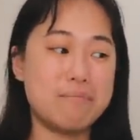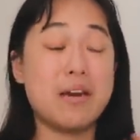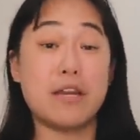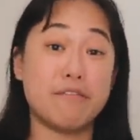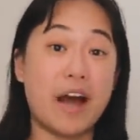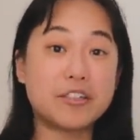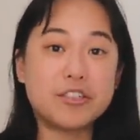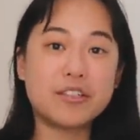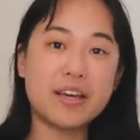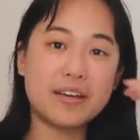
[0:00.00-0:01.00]

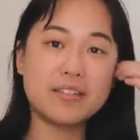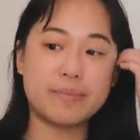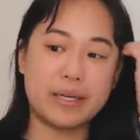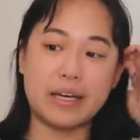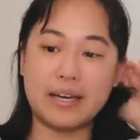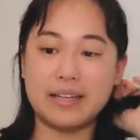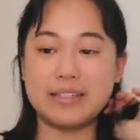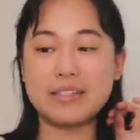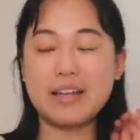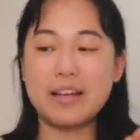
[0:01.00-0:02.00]
manufacture things
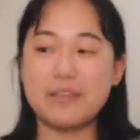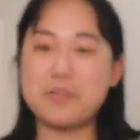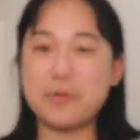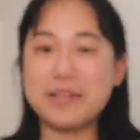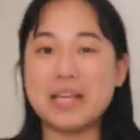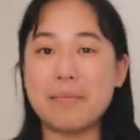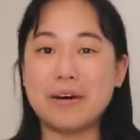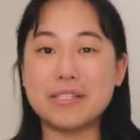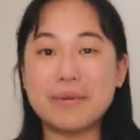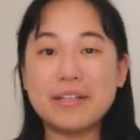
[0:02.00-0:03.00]
because there's always that
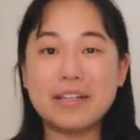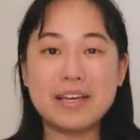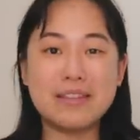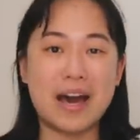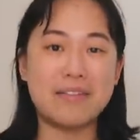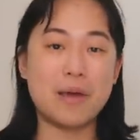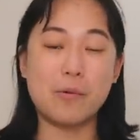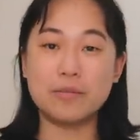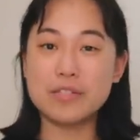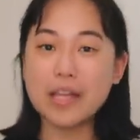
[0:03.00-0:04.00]
possibility that they
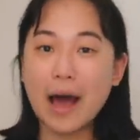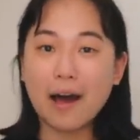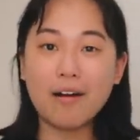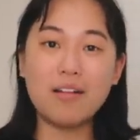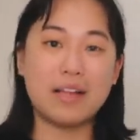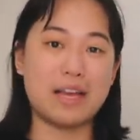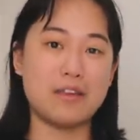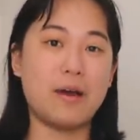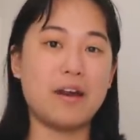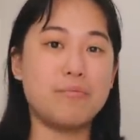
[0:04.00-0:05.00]
won't sell and
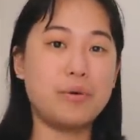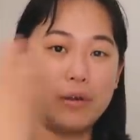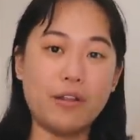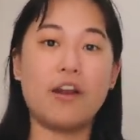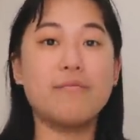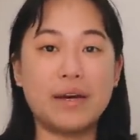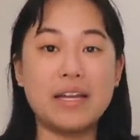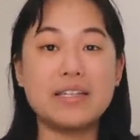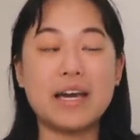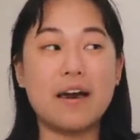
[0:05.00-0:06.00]
you kind of put a lot of
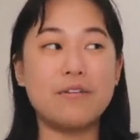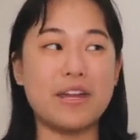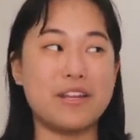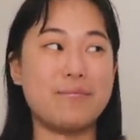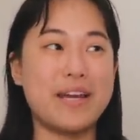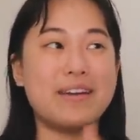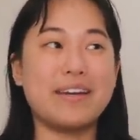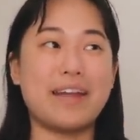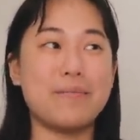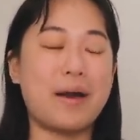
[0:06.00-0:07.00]
money down and you might not
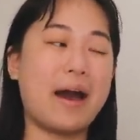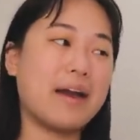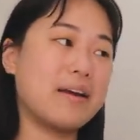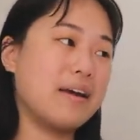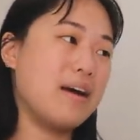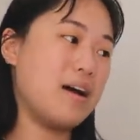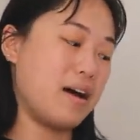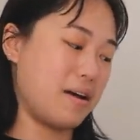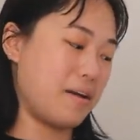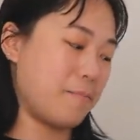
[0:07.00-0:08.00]
get it back.
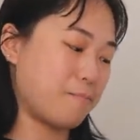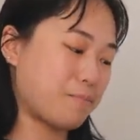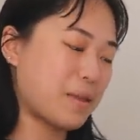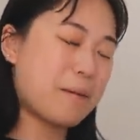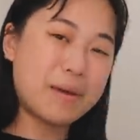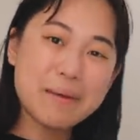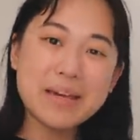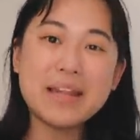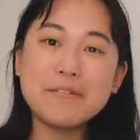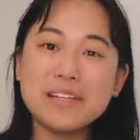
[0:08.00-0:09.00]
Um, but I'm
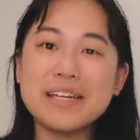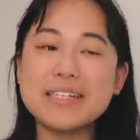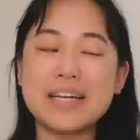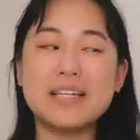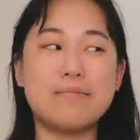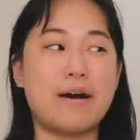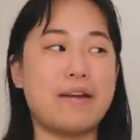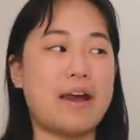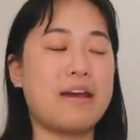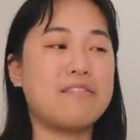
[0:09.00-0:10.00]
getting really excited about
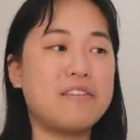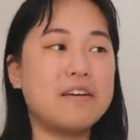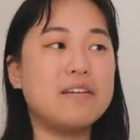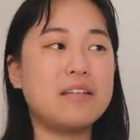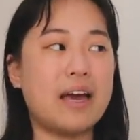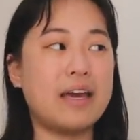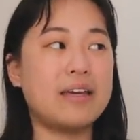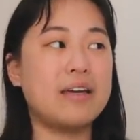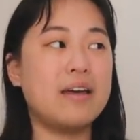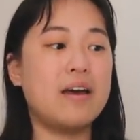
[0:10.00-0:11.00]
it. I feel
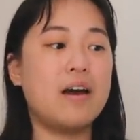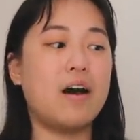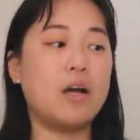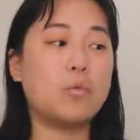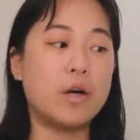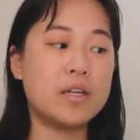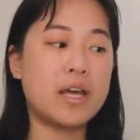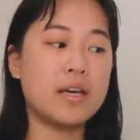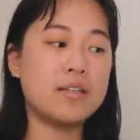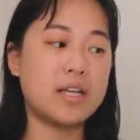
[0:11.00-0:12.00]
like on one
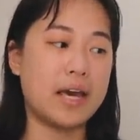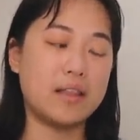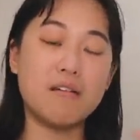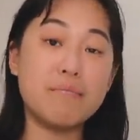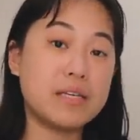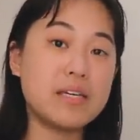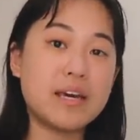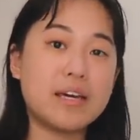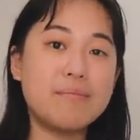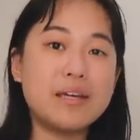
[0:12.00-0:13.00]
hand, I love making
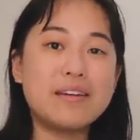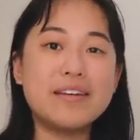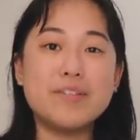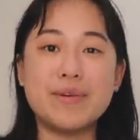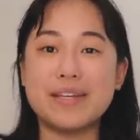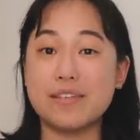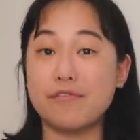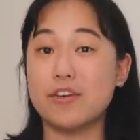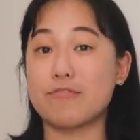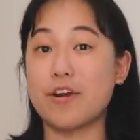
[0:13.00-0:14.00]
handmade goods because it
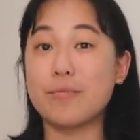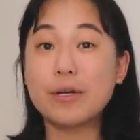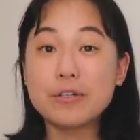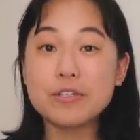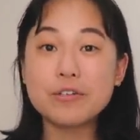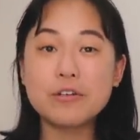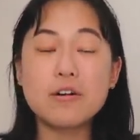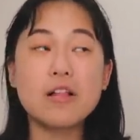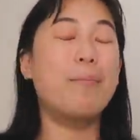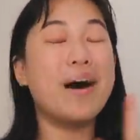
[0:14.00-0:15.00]
feels very
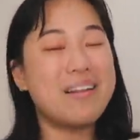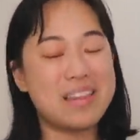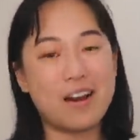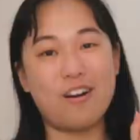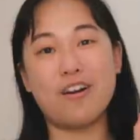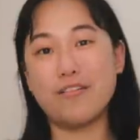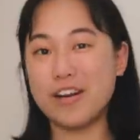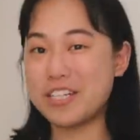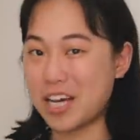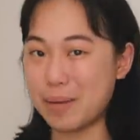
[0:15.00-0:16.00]
personal, but they are
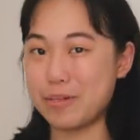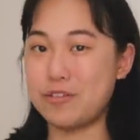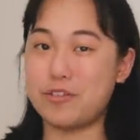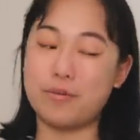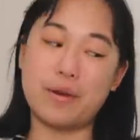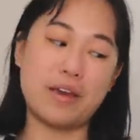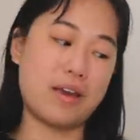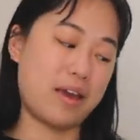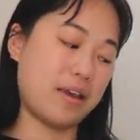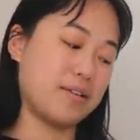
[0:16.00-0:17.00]
very time
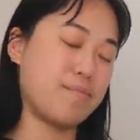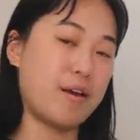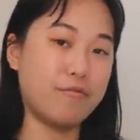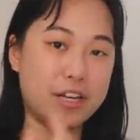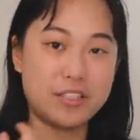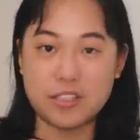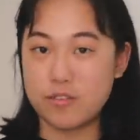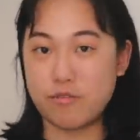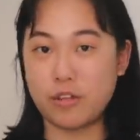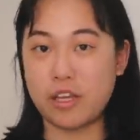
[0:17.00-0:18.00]
consuming and my wrist
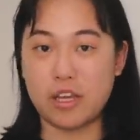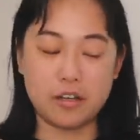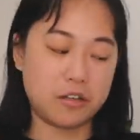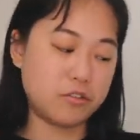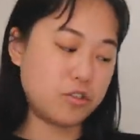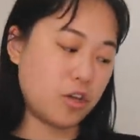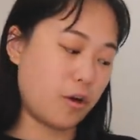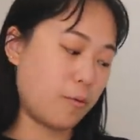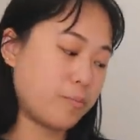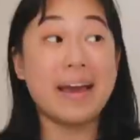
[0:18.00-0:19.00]
isn't fully healed,
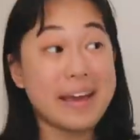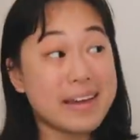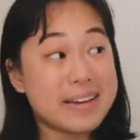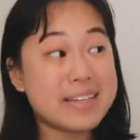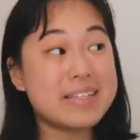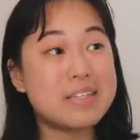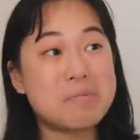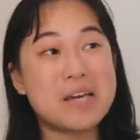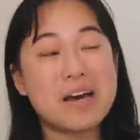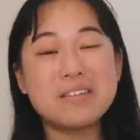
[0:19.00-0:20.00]
so. And
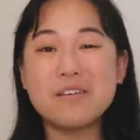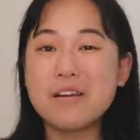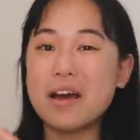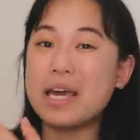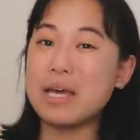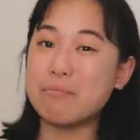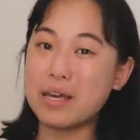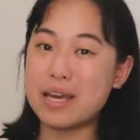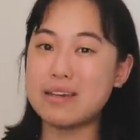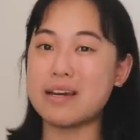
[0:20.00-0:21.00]
because they're not
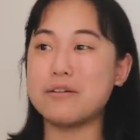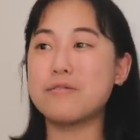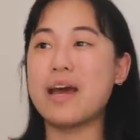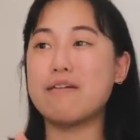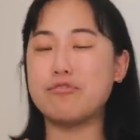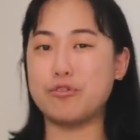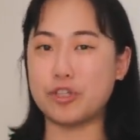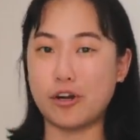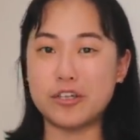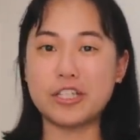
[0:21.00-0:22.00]
handmade, I don't have to
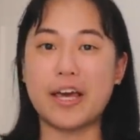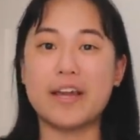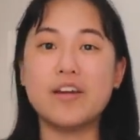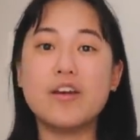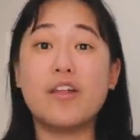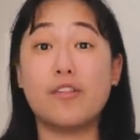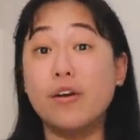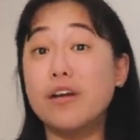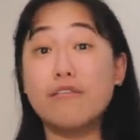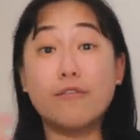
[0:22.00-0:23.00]
charge like
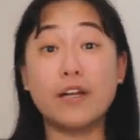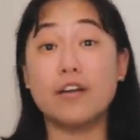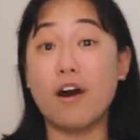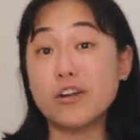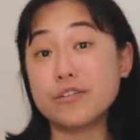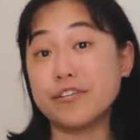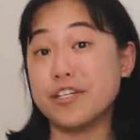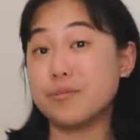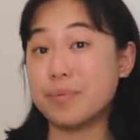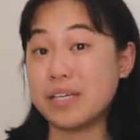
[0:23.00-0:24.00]
30 to 40 dollars for
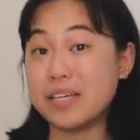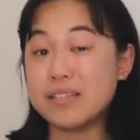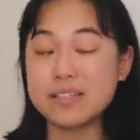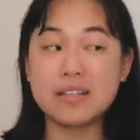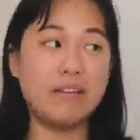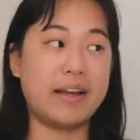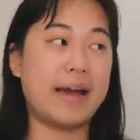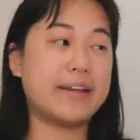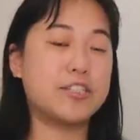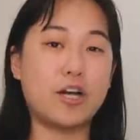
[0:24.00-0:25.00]
each piece like
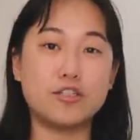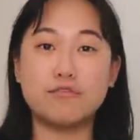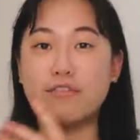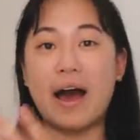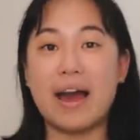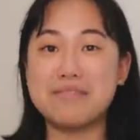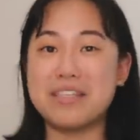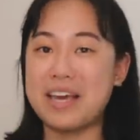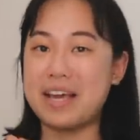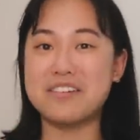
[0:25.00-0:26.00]
i can charge five
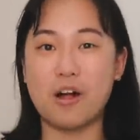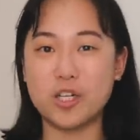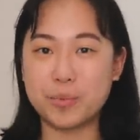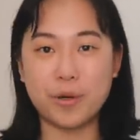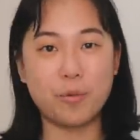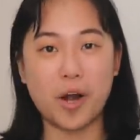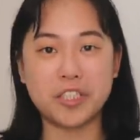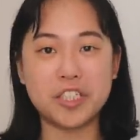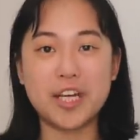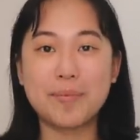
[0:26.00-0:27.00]
to eight dollars per
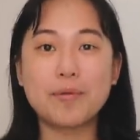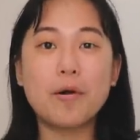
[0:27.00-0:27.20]
washi tape